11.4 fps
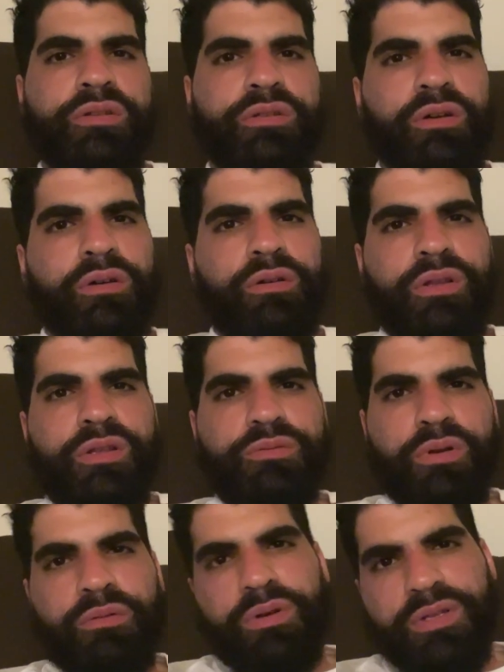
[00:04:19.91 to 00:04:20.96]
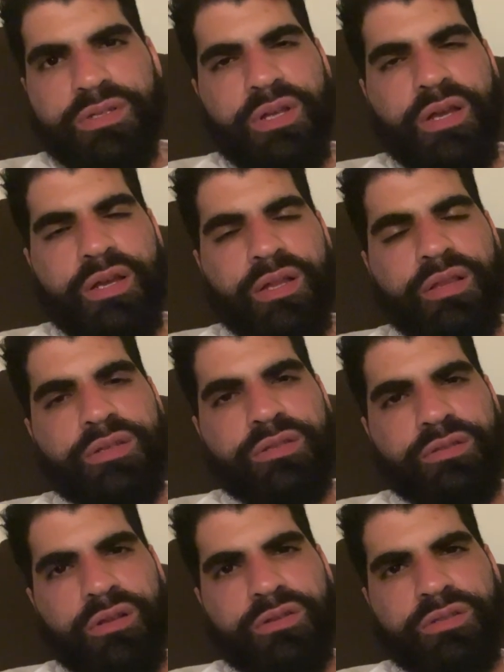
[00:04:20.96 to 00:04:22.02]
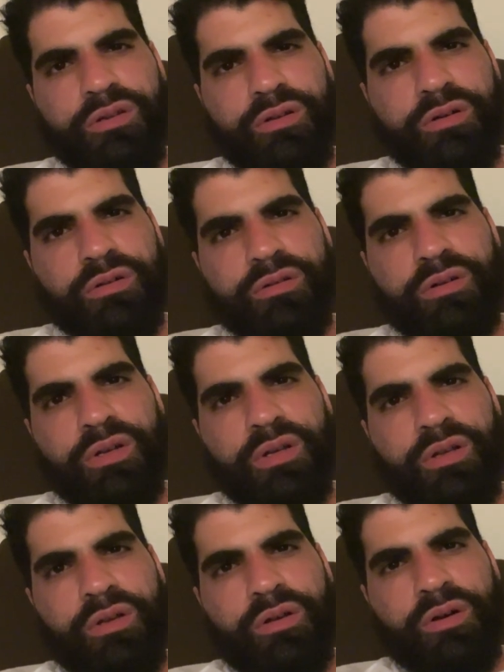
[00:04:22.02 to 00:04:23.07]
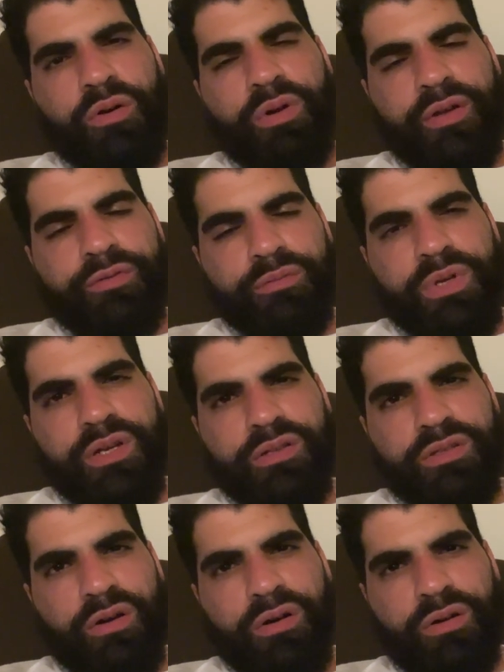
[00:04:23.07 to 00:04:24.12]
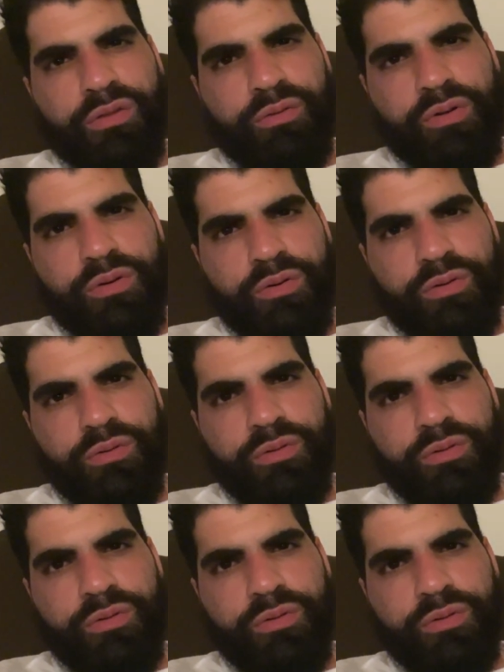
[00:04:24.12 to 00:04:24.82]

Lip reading: So that's what I want to say, and this is also a way for me to talk through,